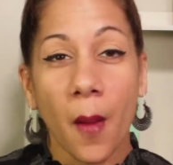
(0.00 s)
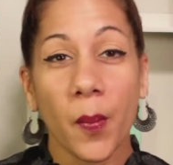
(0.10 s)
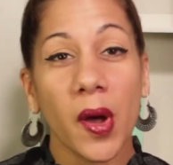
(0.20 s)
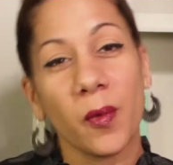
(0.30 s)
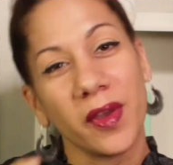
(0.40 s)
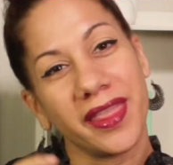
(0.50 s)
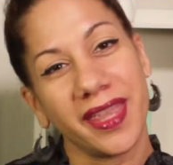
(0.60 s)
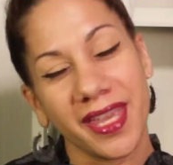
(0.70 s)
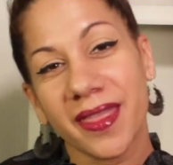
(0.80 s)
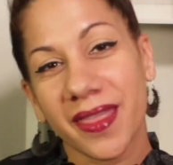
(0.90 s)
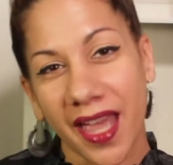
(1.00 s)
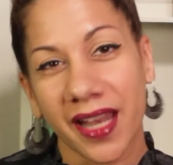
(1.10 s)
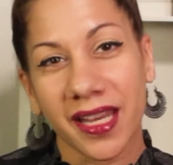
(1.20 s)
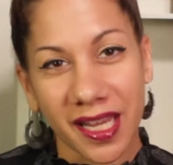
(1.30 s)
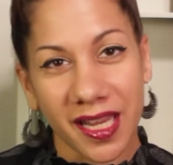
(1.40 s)
But within
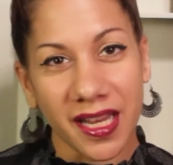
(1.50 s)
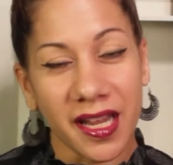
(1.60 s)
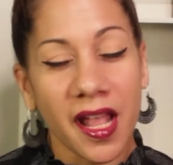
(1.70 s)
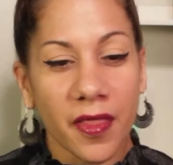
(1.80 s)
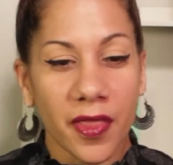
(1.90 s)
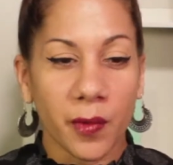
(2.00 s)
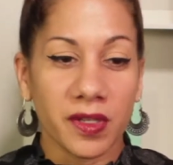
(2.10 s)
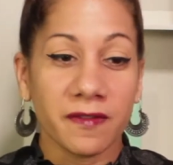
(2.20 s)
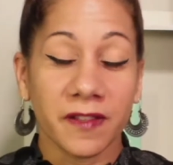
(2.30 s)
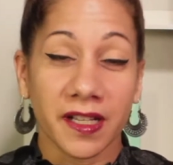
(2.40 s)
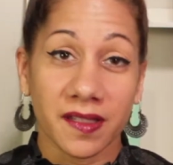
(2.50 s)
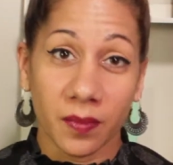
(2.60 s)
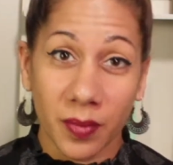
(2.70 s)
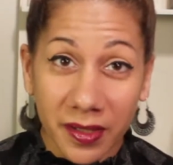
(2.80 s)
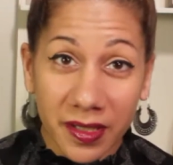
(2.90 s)
that heat, there was
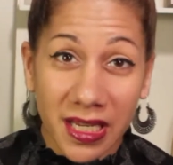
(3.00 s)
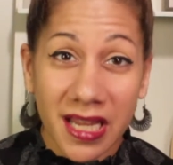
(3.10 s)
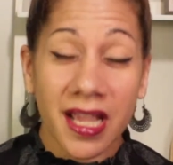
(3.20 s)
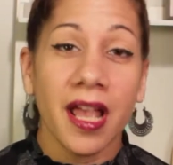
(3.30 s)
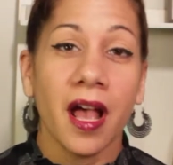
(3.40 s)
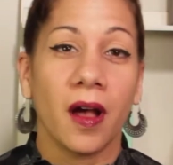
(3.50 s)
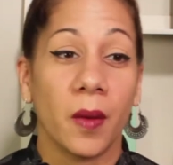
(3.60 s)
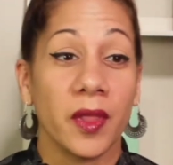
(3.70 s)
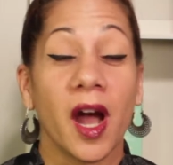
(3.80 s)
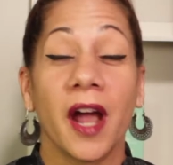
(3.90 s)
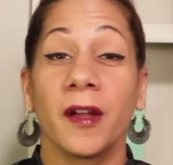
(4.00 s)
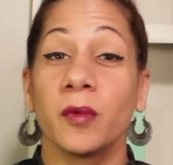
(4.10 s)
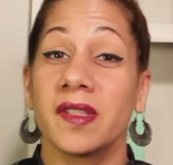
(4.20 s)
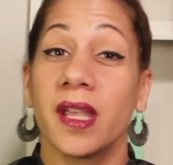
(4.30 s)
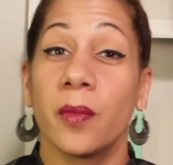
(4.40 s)
flexibility. The iron
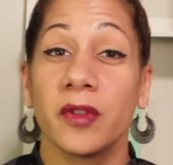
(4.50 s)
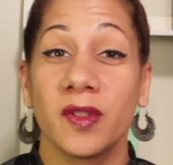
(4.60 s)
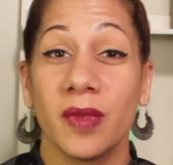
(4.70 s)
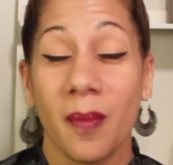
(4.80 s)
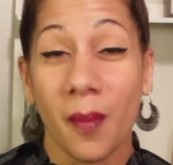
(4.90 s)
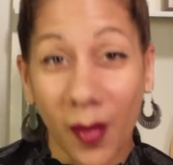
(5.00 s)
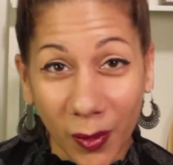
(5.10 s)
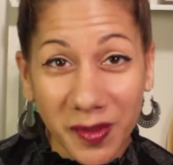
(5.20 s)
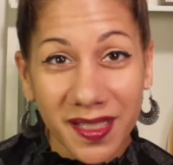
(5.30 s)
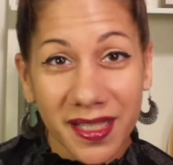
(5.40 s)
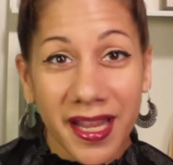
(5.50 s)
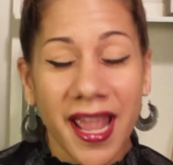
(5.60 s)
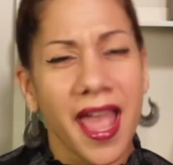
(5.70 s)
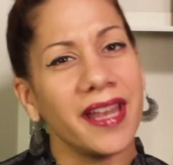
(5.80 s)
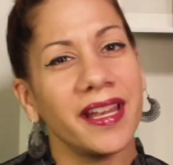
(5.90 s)
was able to be molded,
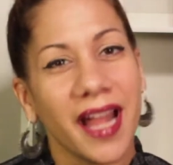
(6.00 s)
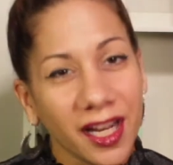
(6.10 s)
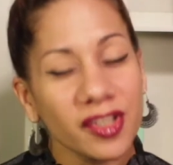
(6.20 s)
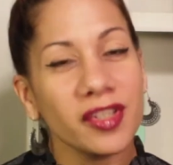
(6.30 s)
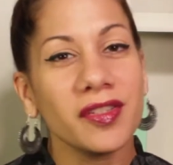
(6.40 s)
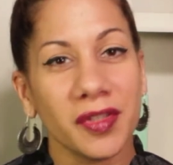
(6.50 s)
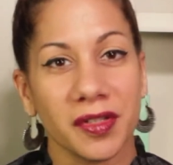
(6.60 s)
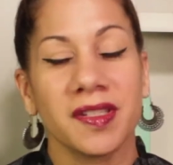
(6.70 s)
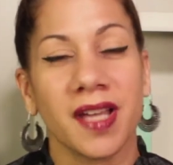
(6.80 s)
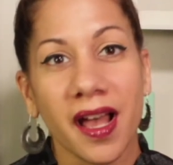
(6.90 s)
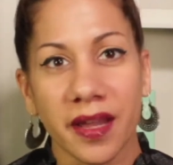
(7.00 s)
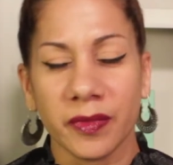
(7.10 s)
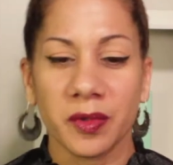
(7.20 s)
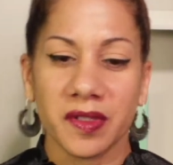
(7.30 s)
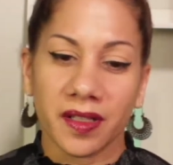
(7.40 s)
and it actually took time.
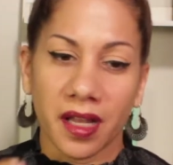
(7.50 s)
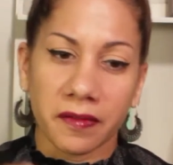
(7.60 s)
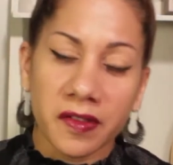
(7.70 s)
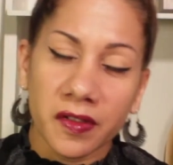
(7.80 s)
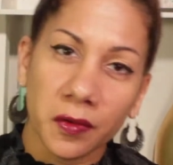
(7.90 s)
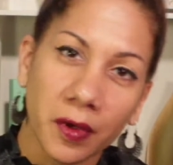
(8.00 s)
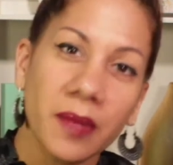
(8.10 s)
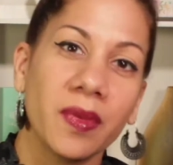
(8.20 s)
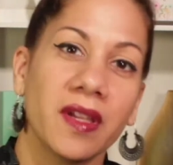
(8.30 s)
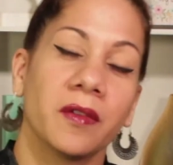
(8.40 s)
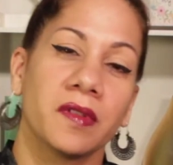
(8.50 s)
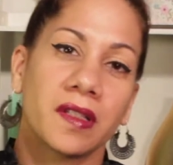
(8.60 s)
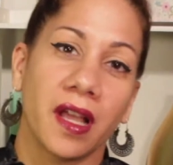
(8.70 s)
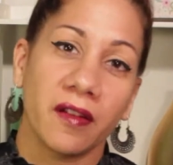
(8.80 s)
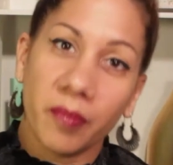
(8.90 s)
There was a lot of scraping, there was a
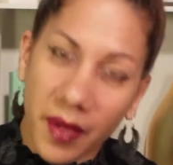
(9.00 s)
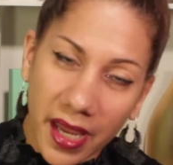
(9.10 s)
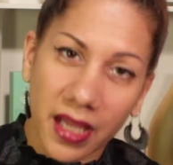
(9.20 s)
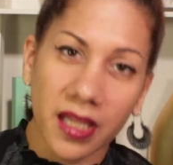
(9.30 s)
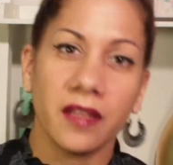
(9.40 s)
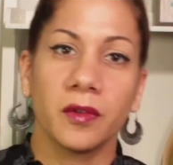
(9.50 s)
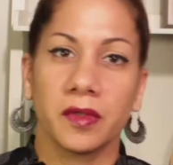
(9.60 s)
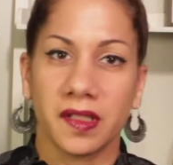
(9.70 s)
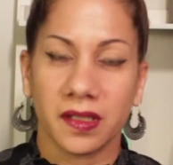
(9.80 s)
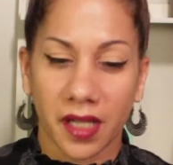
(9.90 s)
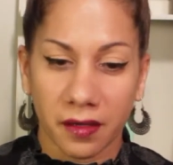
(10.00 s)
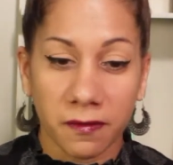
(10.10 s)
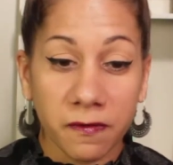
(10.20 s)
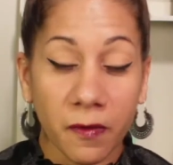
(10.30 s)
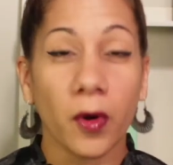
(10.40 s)
lot of banging, there was a lot of
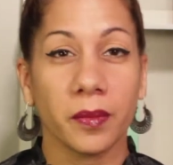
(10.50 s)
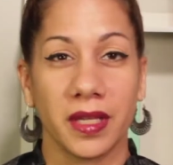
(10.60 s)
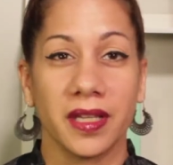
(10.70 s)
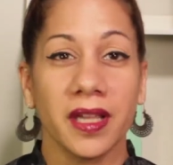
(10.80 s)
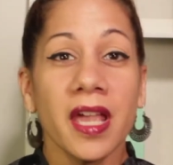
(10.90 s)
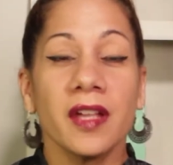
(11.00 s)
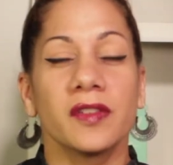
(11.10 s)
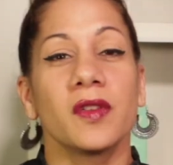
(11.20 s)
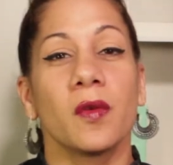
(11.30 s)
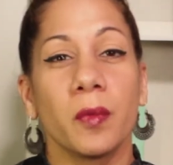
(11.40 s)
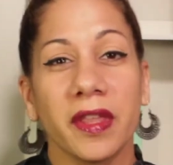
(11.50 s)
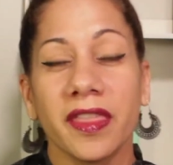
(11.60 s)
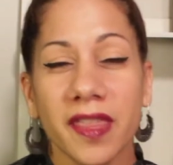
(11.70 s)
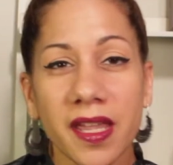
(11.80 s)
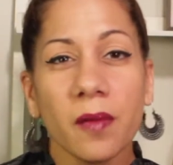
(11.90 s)
forming. So when we
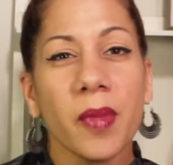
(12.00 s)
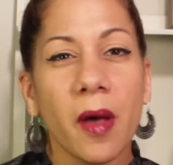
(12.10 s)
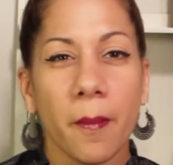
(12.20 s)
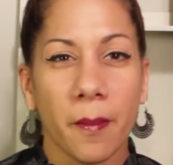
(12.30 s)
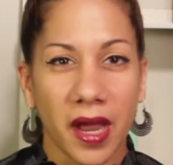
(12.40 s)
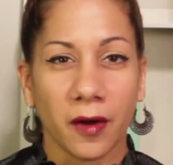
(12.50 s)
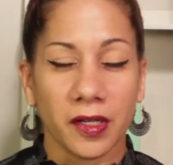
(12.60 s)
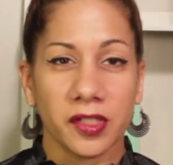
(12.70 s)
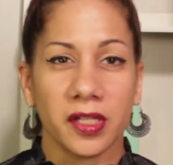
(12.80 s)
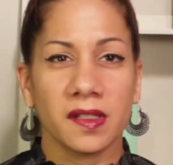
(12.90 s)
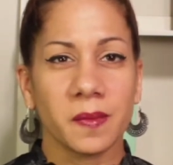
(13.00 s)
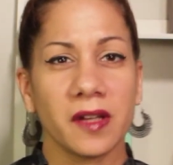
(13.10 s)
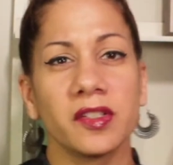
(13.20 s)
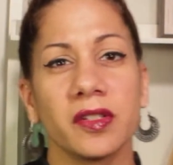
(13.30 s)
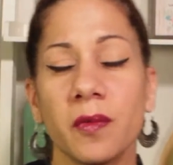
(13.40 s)
think about marriage,
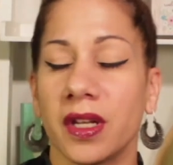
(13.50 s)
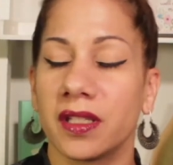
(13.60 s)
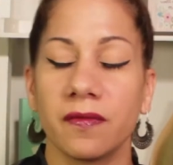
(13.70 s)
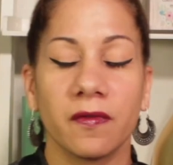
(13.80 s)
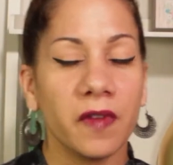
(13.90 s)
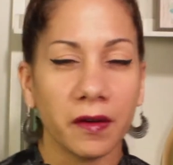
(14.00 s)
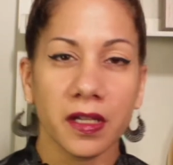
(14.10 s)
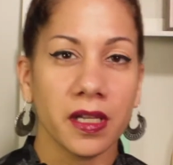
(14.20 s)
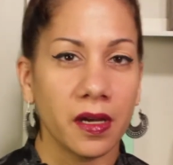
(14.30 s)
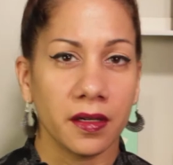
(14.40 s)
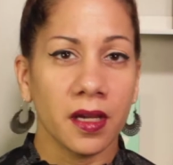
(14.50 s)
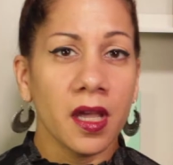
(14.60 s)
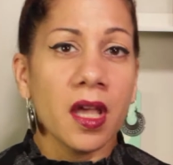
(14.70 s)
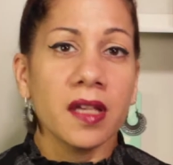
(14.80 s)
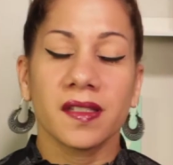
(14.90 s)
especially when it's very young,
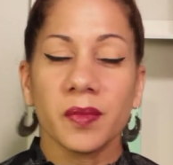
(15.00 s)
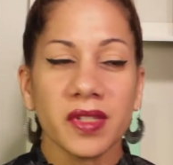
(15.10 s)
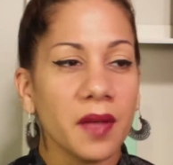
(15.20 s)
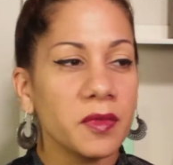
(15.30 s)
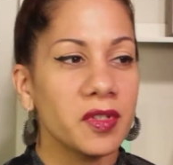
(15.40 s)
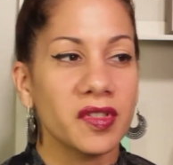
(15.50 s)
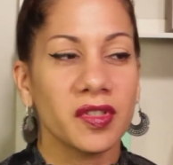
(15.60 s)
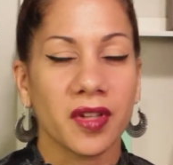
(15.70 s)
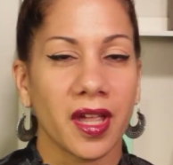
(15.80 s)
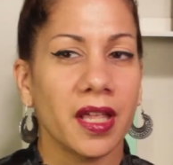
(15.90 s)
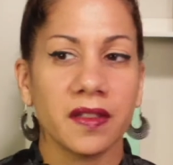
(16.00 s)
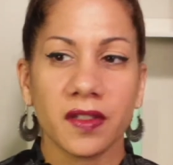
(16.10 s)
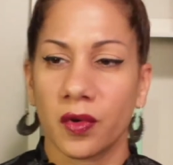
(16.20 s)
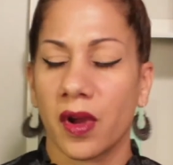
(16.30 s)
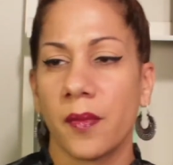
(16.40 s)
sometimes we just look at
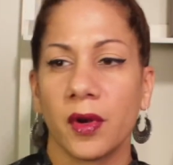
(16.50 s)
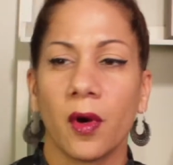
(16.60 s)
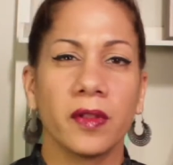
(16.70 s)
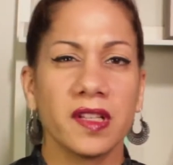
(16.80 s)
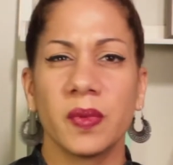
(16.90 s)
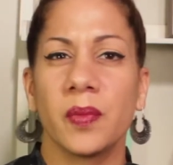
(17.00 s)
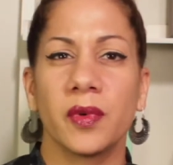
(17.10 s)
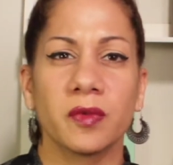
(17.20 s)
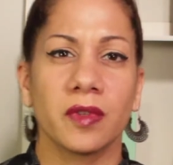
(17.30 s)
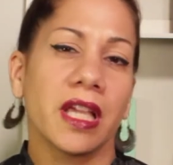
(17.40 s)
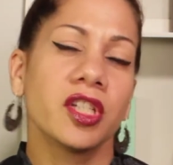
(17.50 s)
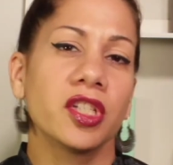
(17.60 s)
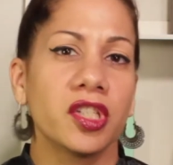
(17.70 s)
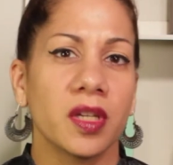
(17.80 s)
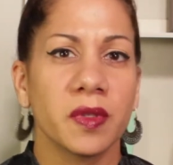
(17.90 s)
Instagram and all these people's
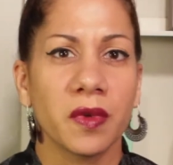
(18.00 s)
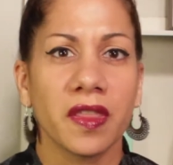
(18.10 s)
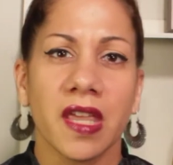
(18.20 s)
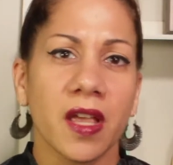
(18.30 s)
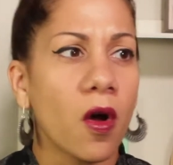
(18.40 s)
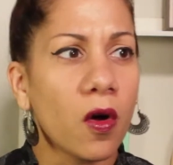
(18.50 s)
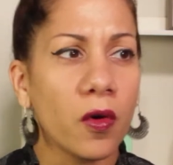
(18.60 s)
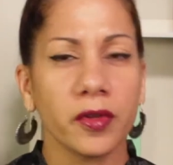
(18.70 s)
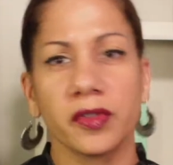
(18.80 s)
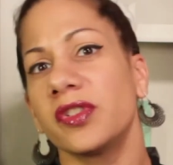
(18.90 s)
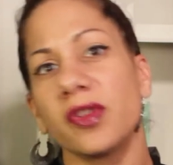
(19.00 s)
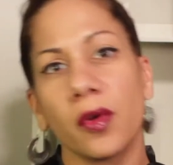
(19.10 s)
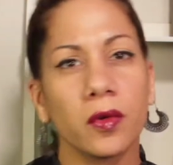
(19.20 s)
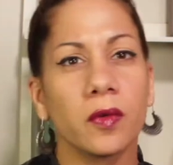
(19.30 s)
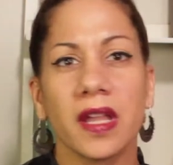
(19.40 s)
relationships and we think, oh, they're
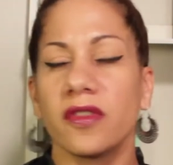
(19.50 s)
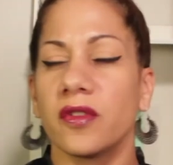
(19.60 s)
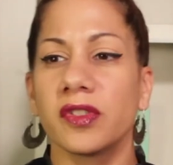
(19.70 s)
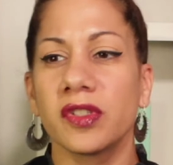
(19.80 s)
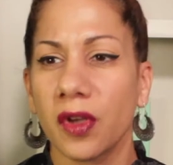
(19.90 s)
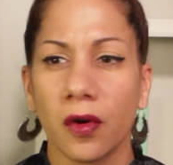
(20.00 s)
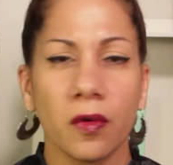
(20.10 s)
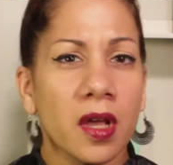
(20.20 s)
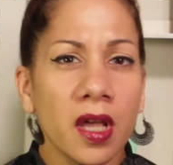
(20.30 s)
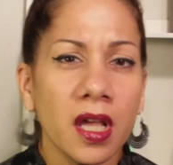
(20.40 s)
so great, they're so,